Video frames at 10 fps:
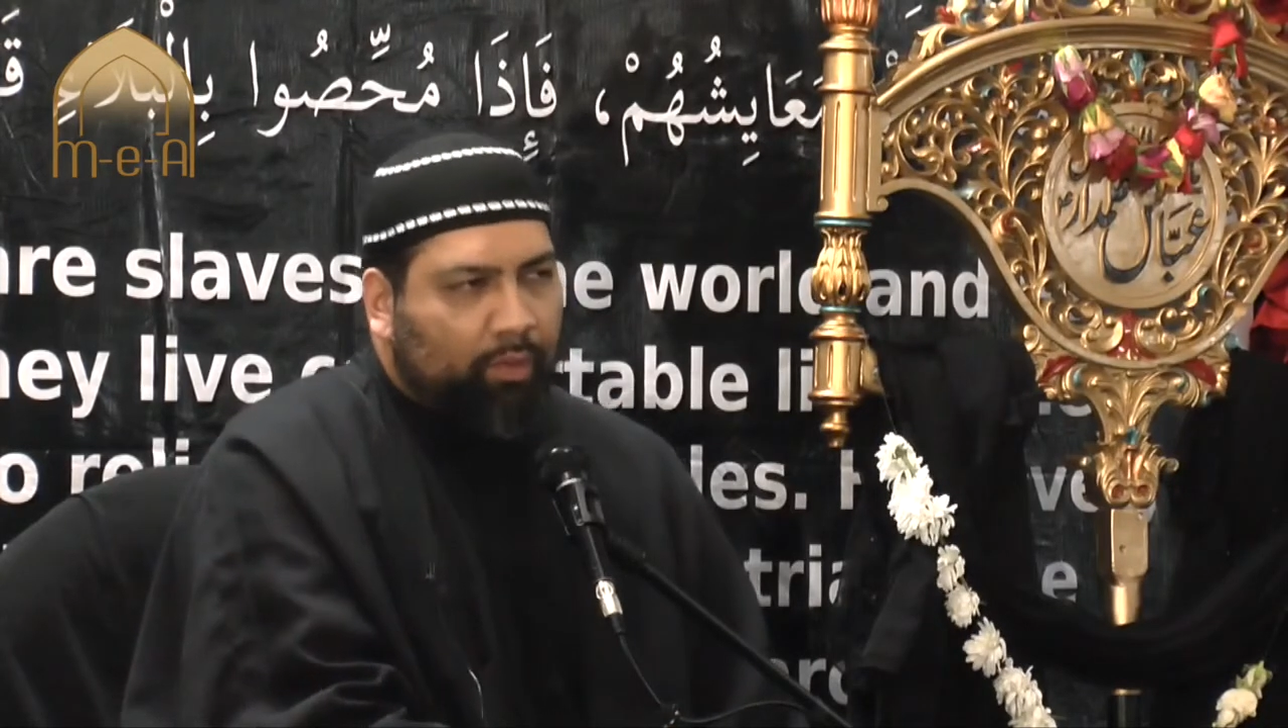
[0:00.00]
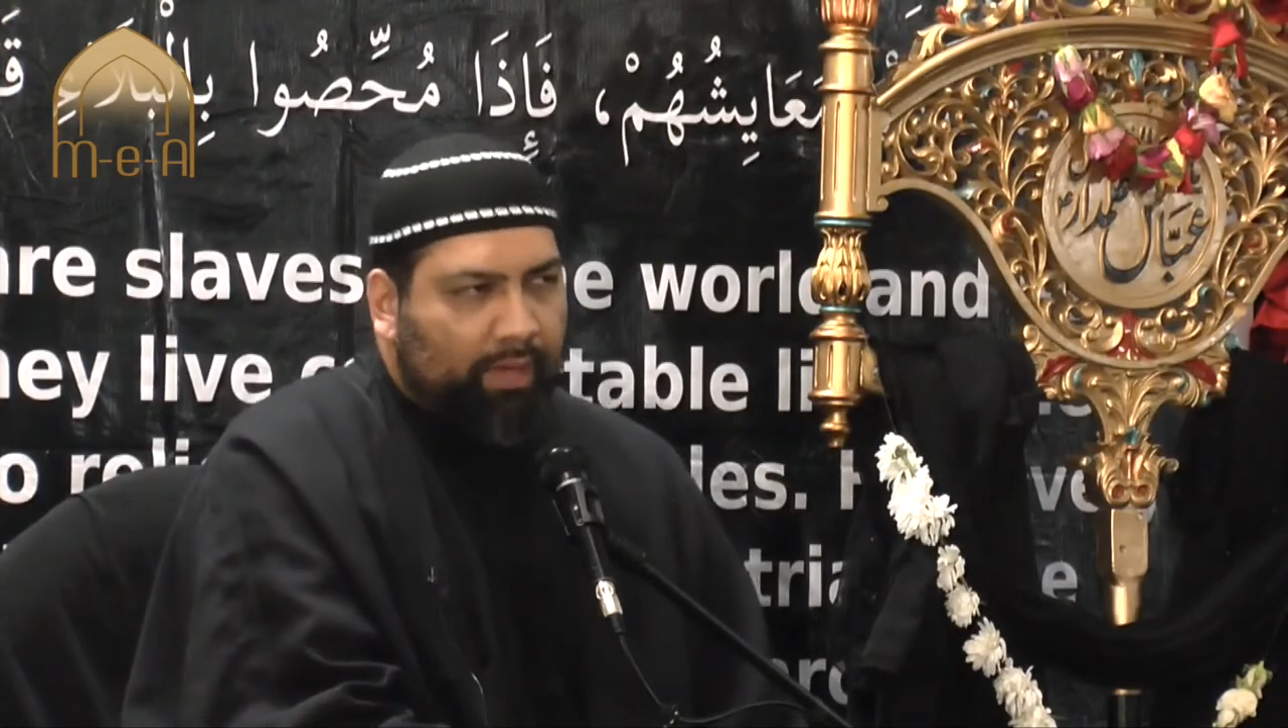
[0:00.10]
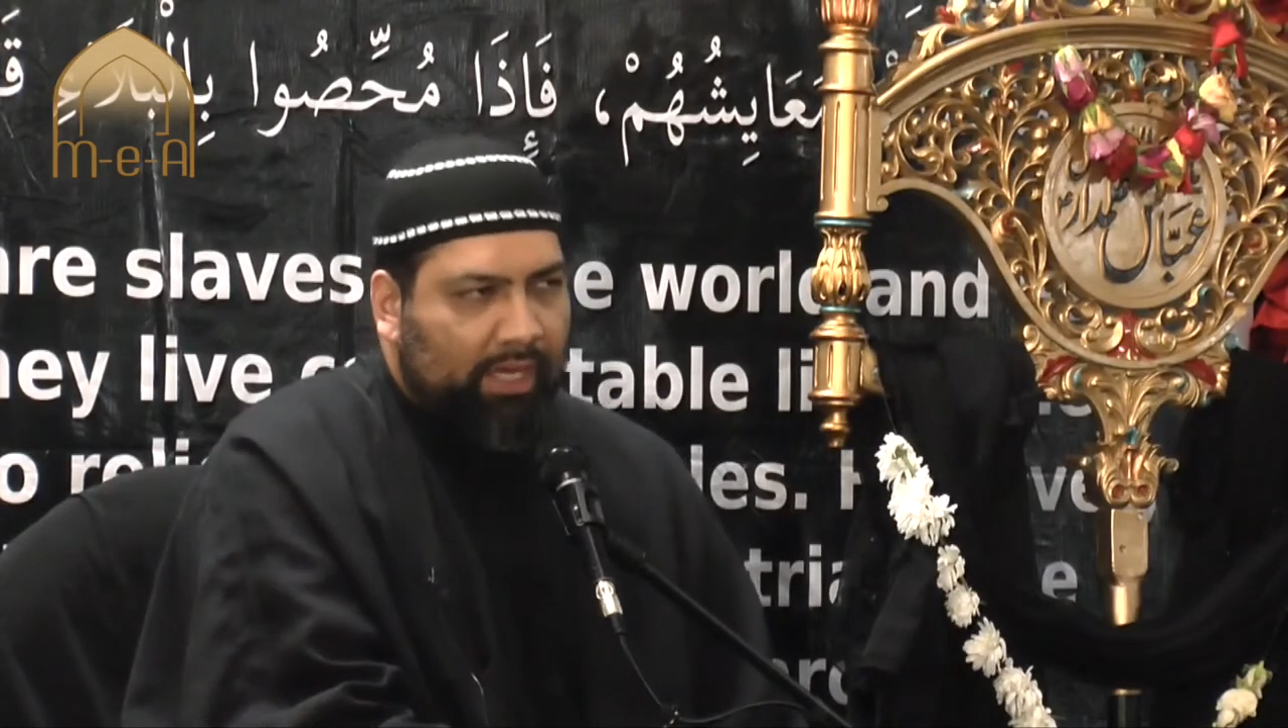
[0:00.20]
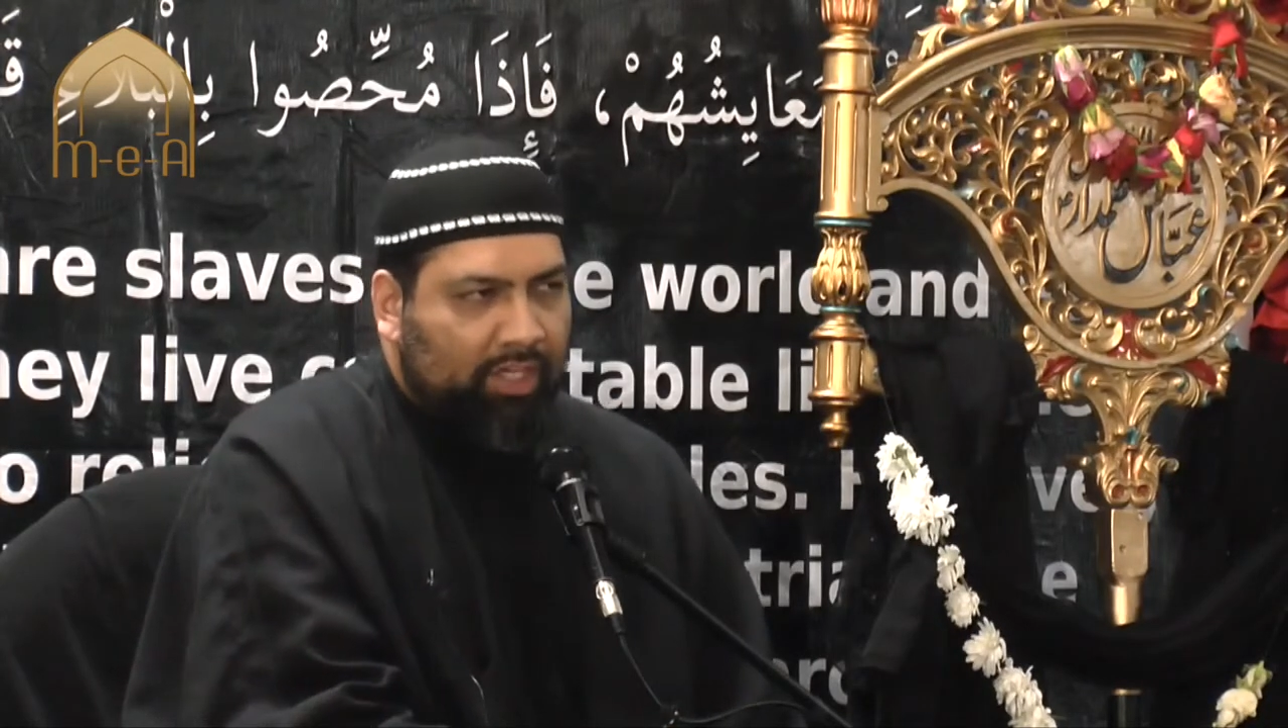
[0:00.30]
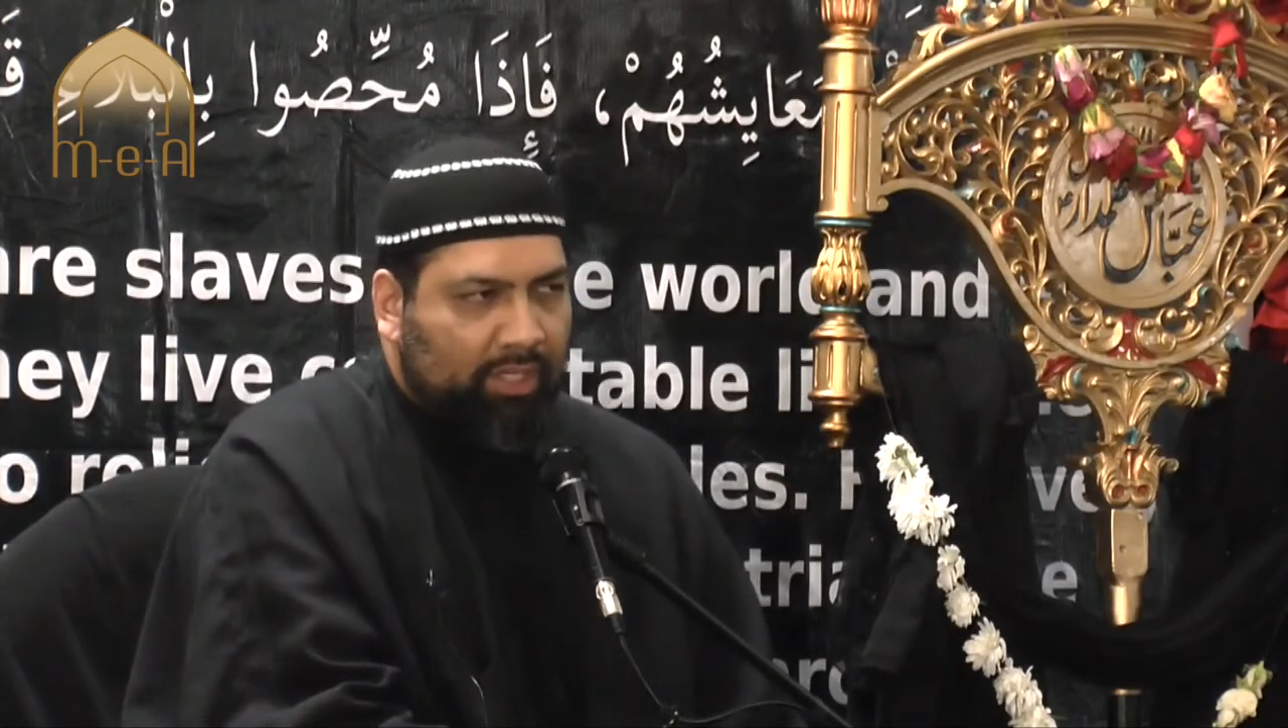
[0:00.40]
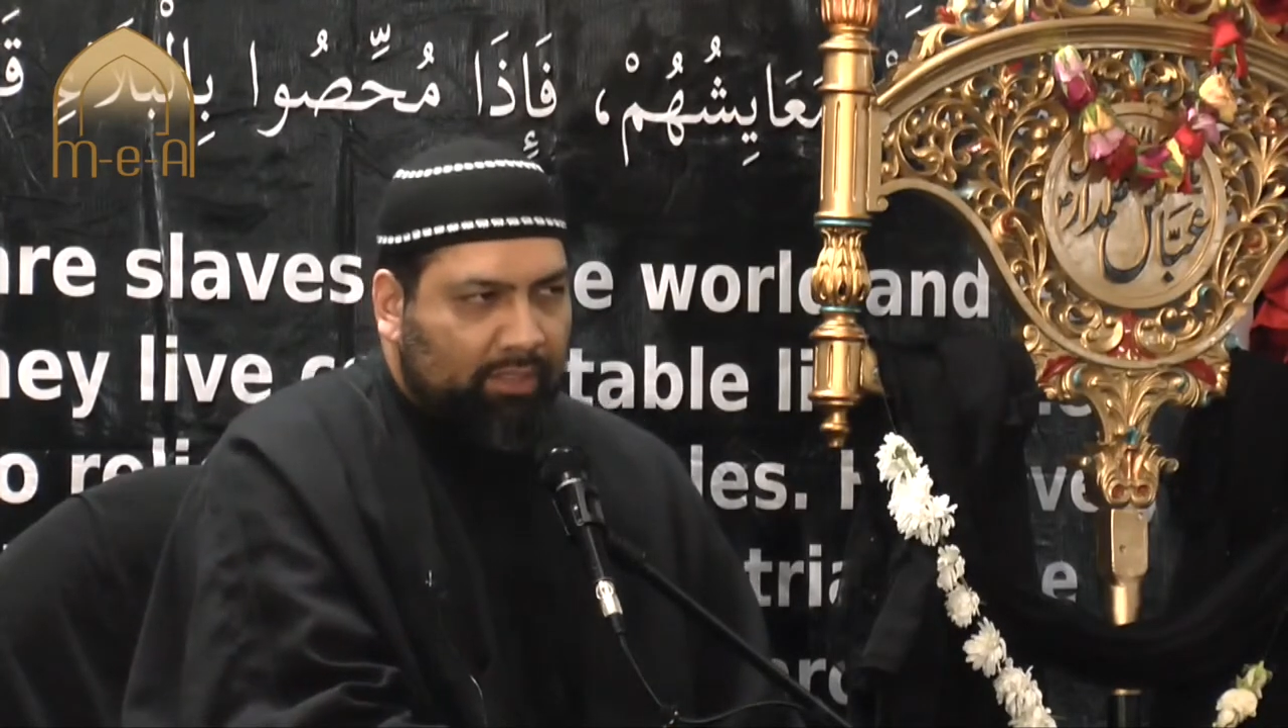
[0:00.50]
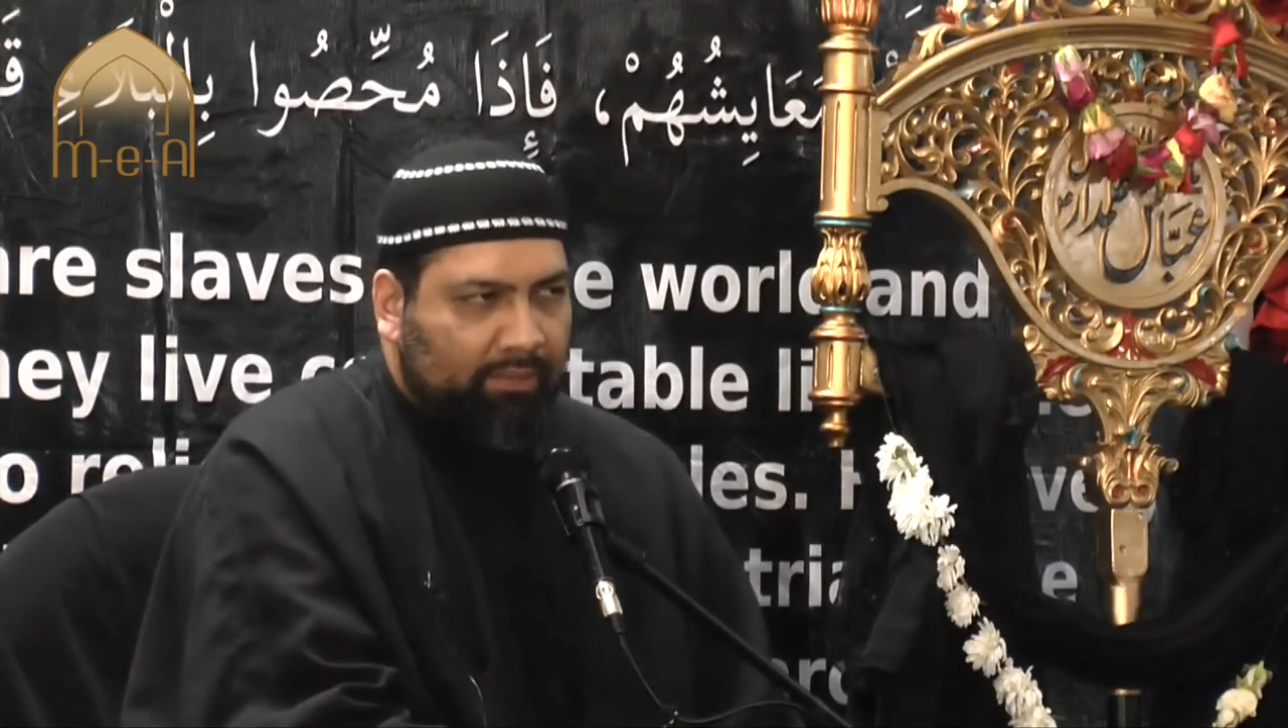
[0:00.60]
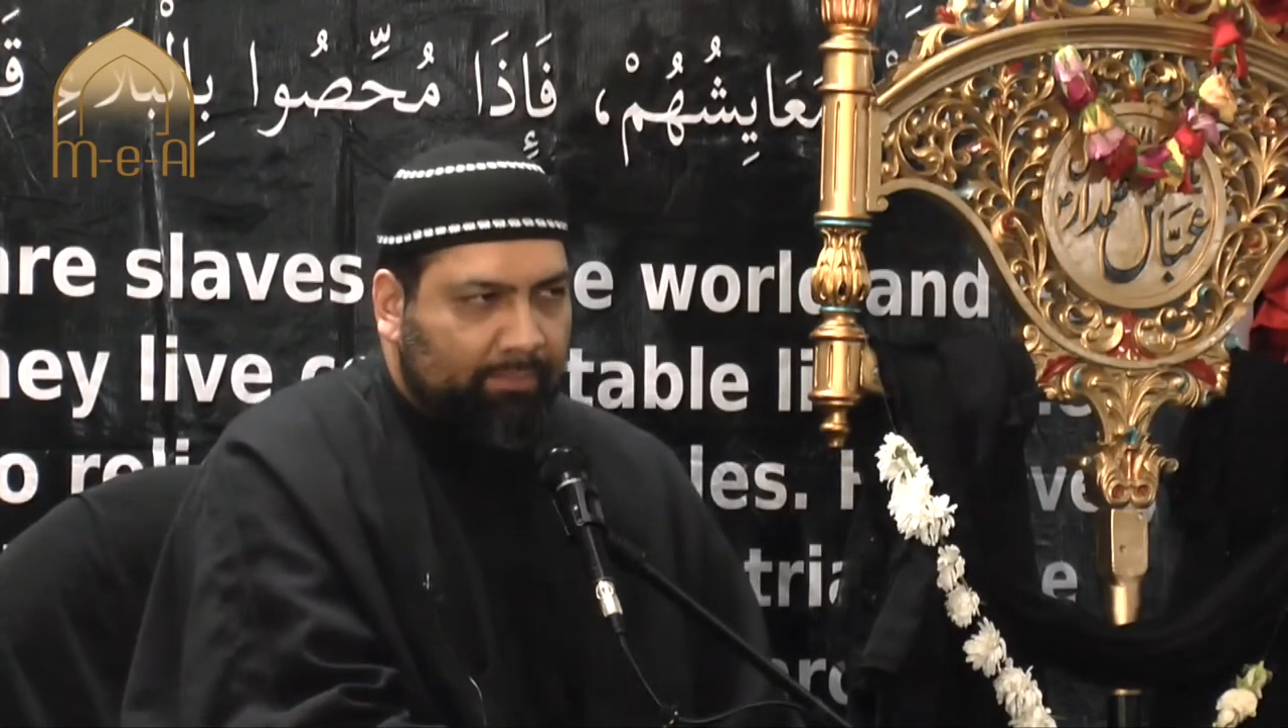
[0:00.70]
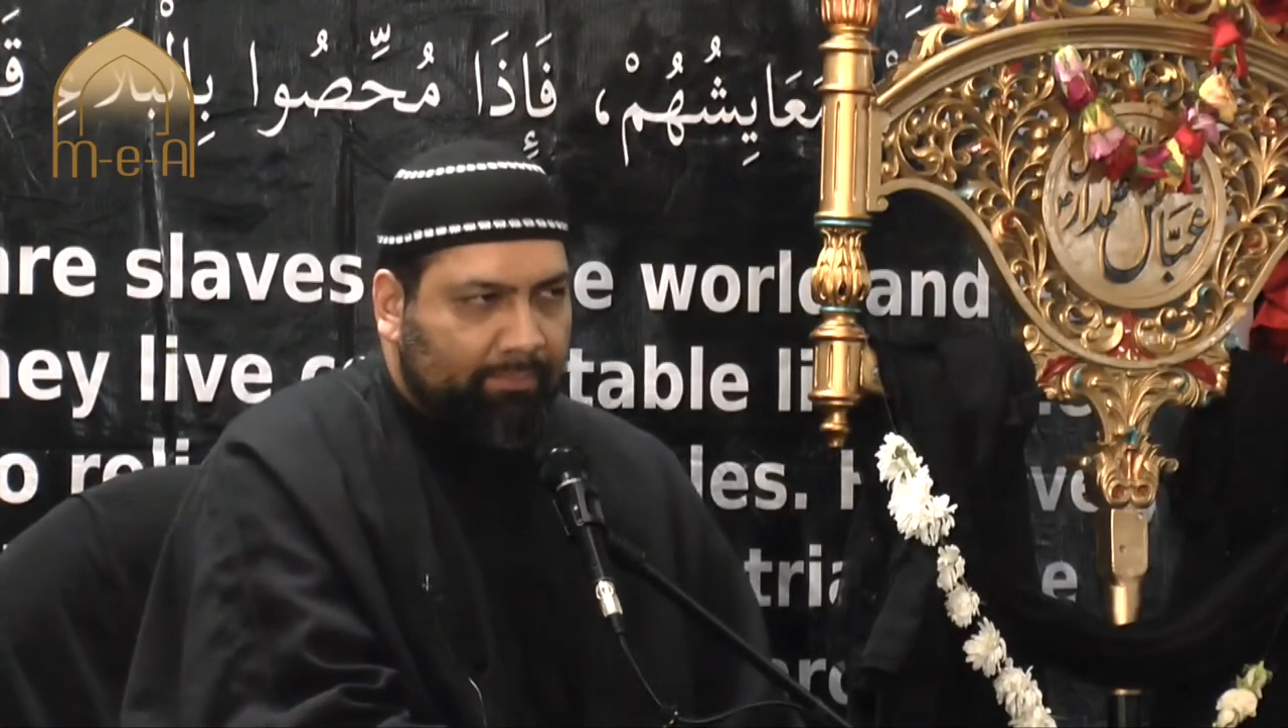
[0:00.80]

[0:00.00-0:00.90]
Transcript: creation.